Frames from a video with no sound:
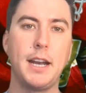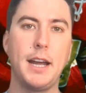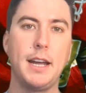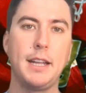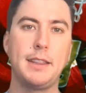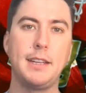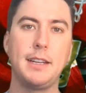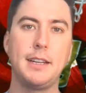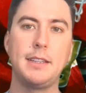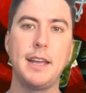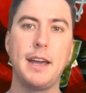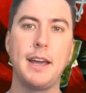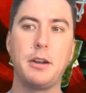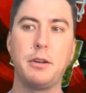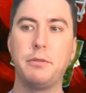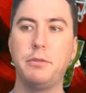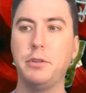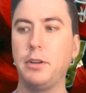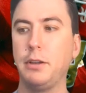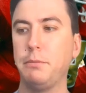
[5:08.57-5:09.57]
I think that'll
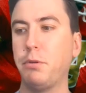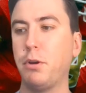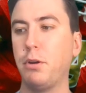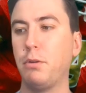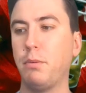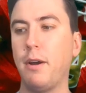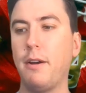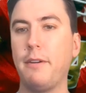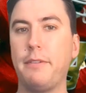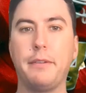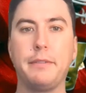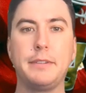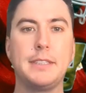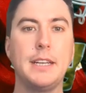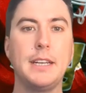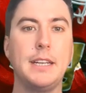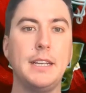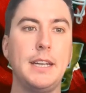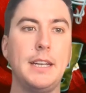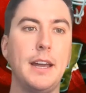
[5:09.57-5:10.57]
really bode well for them because they
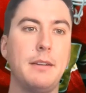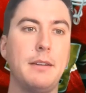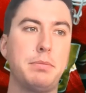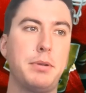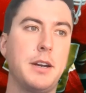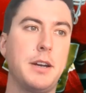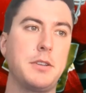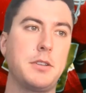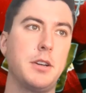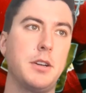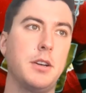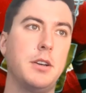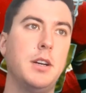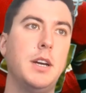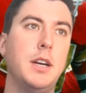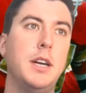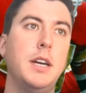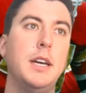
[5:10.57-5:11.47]
can get pressure.